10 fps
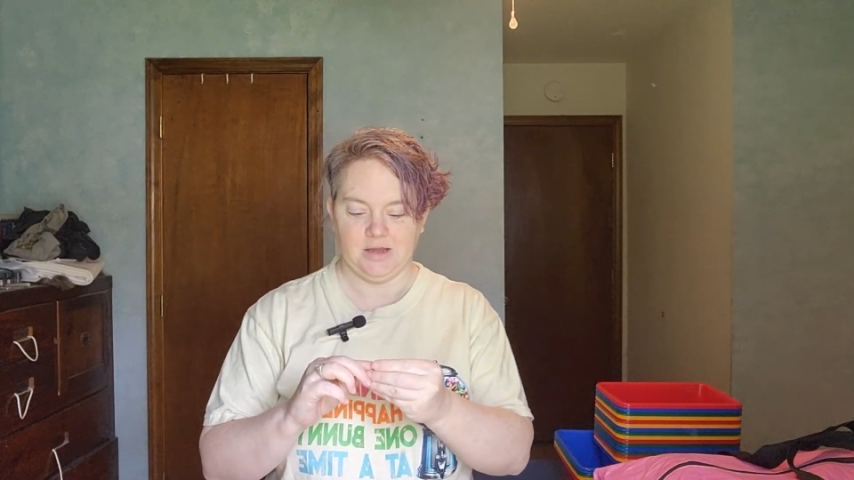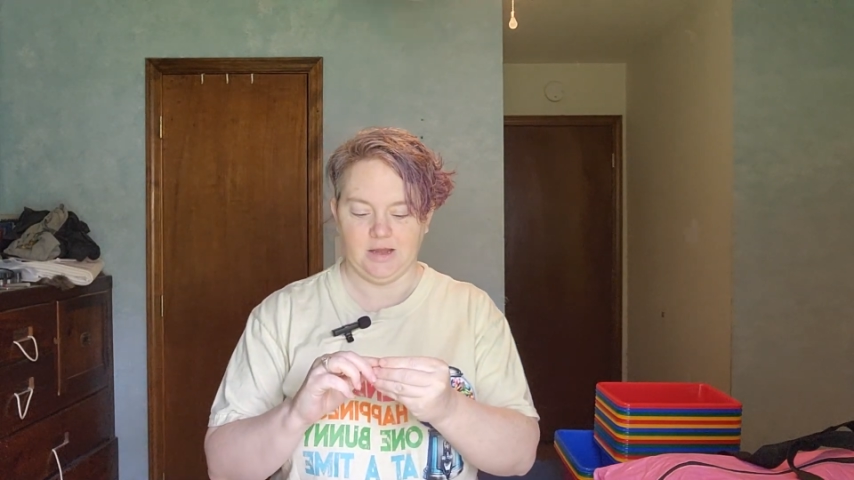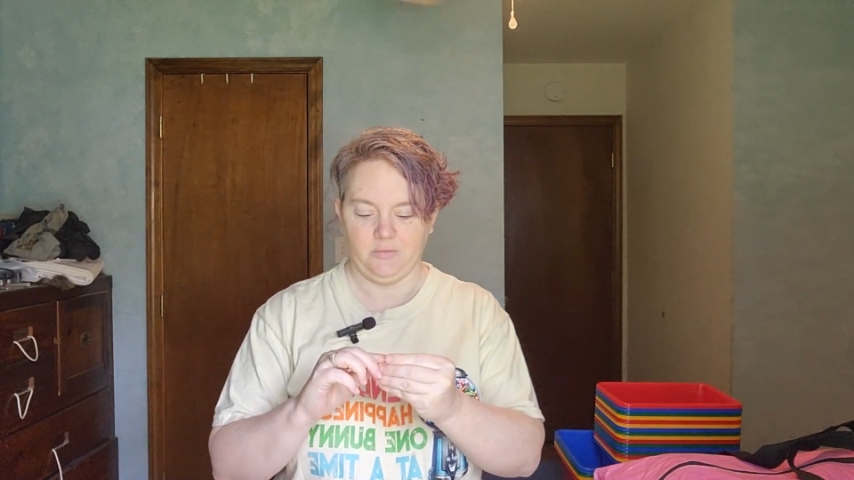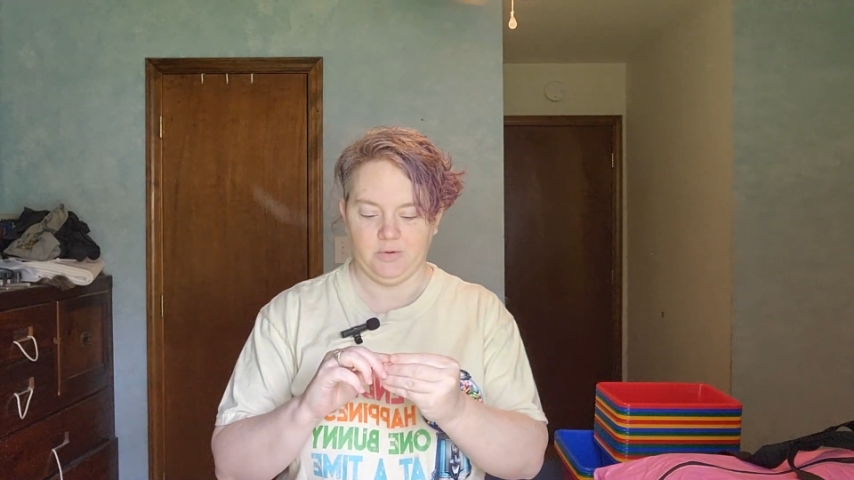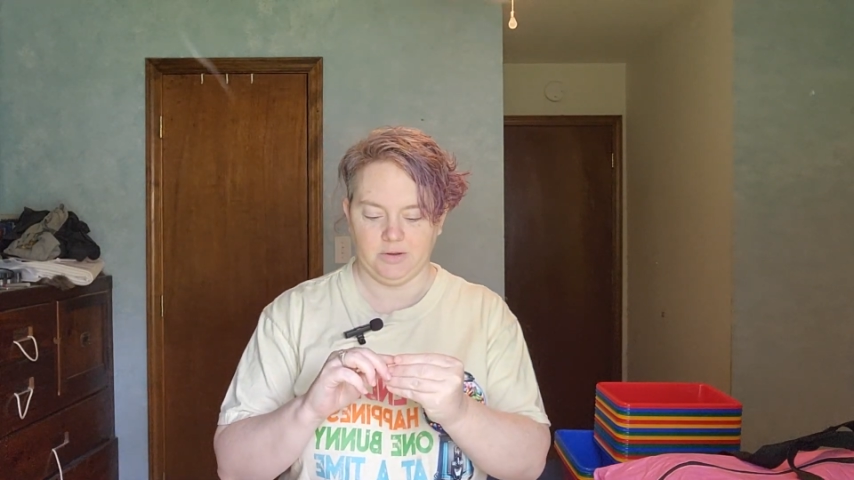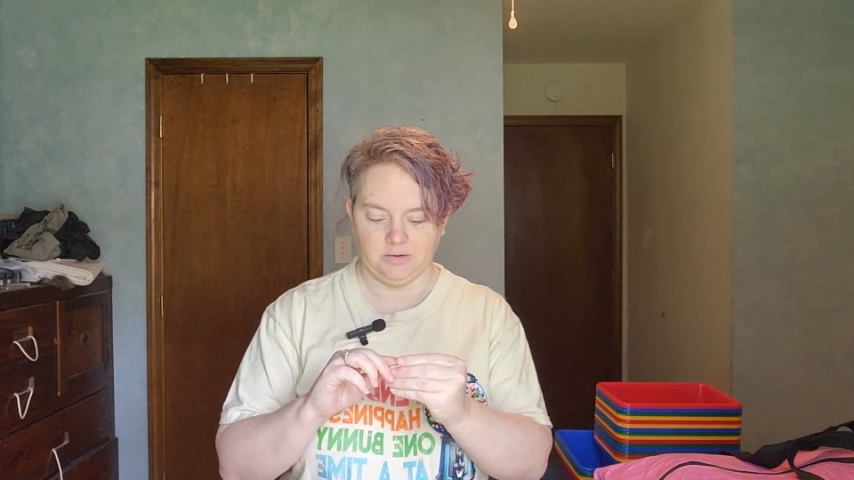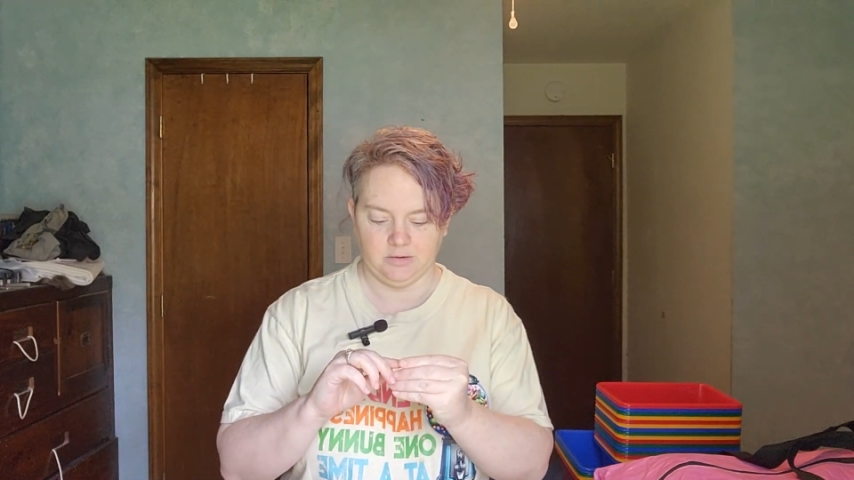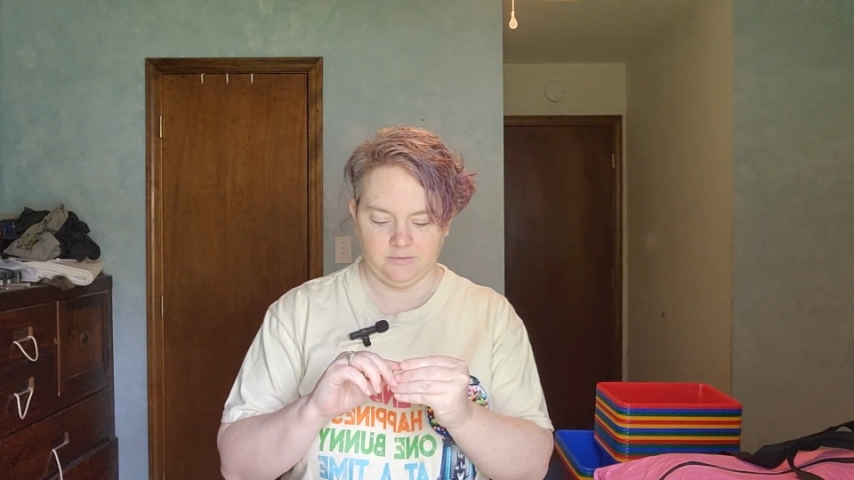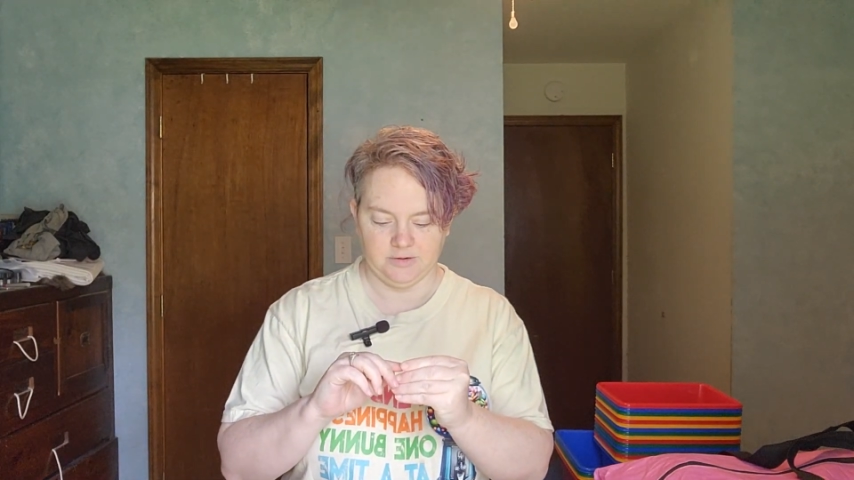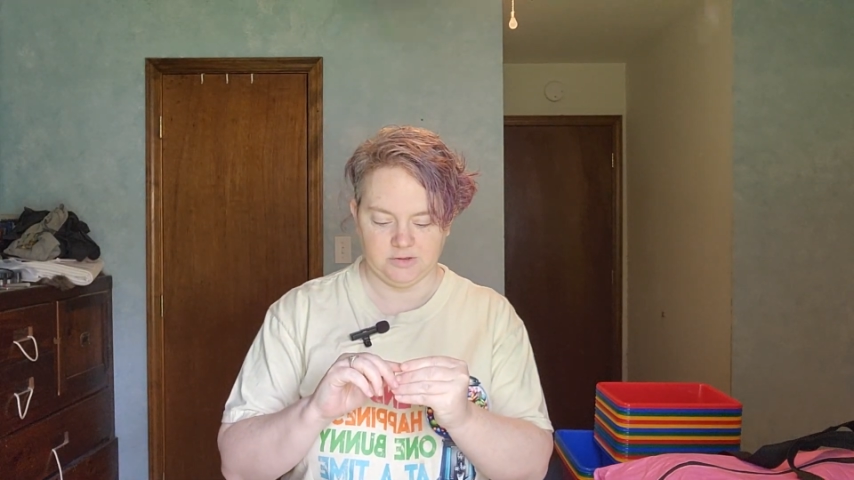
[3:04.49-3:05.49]
I will
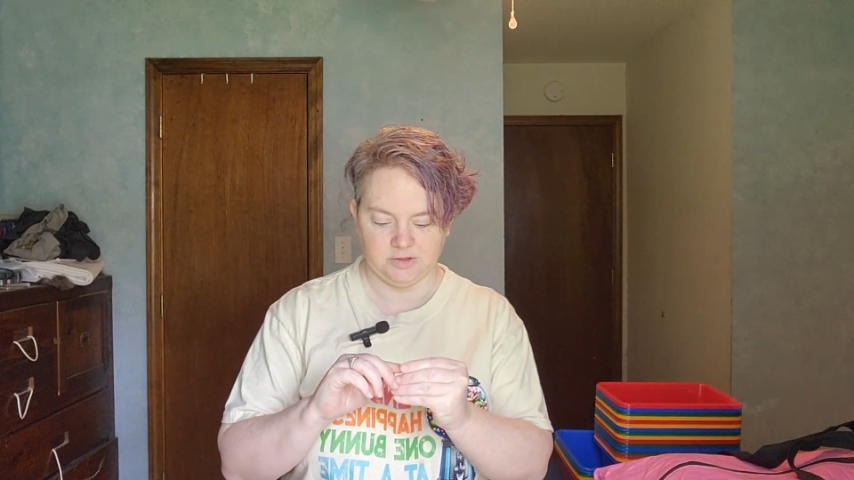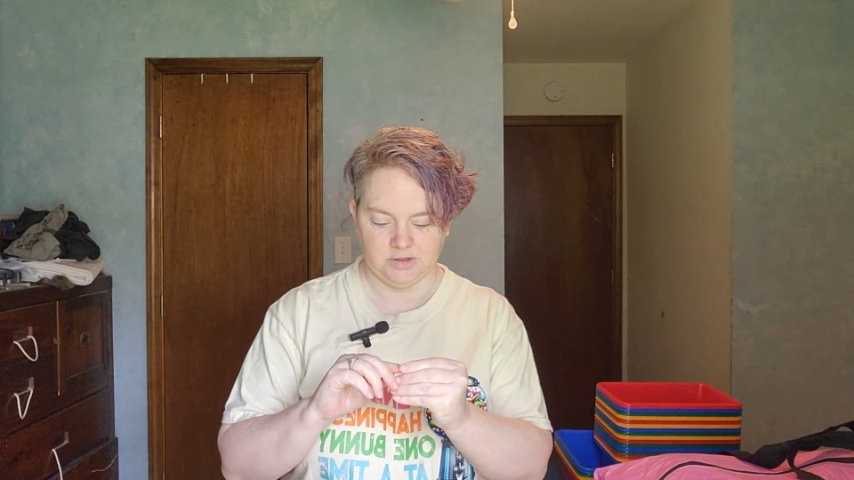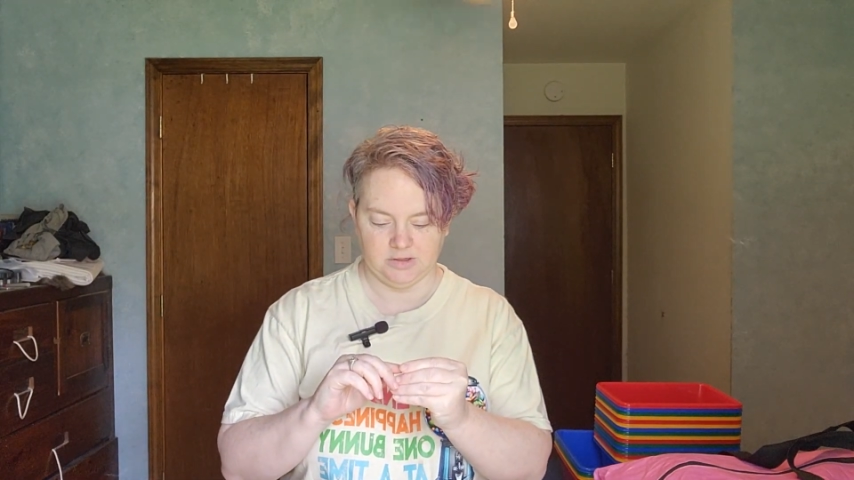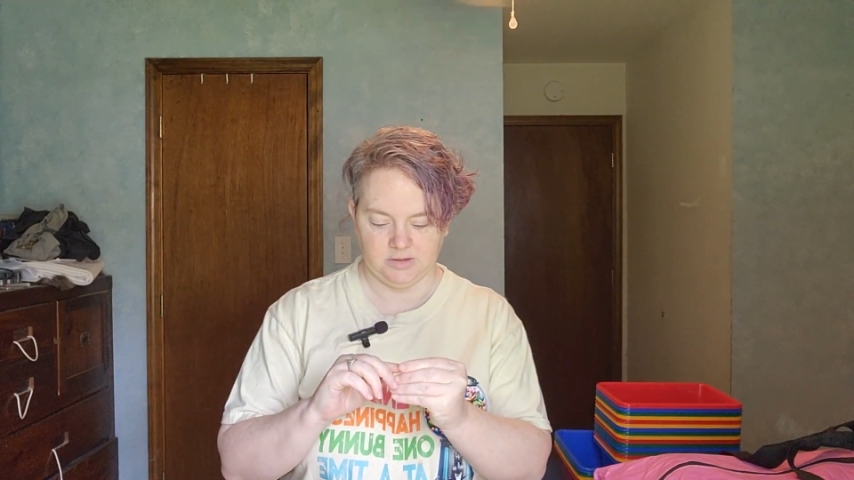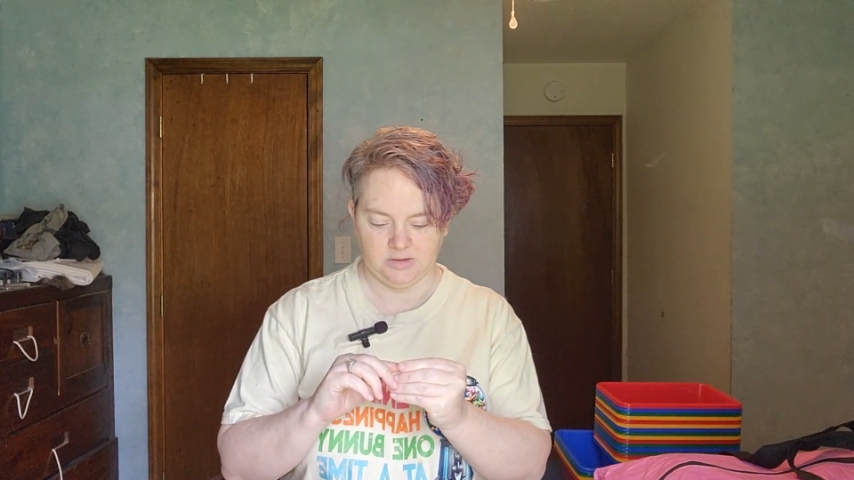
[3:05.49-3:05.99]
eventually.